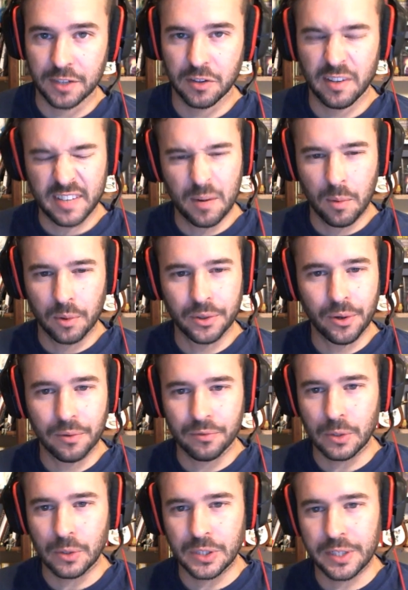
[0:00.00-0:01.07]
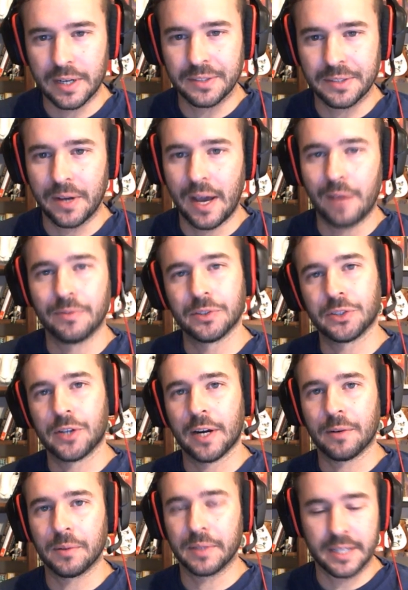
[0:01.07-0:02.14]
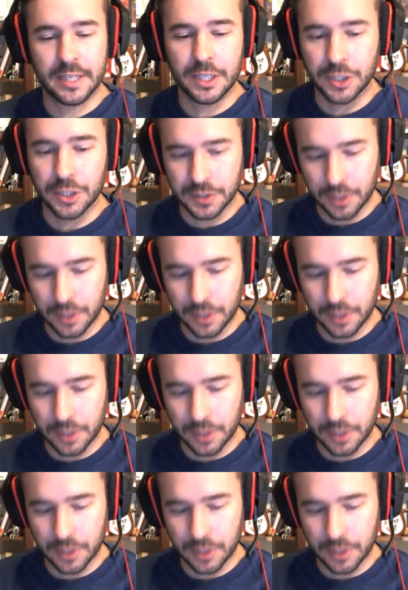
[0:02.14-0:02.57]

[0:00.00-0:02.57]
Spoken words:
So that's kind of what we're going for, is a nice little alpha strike with Gahiji.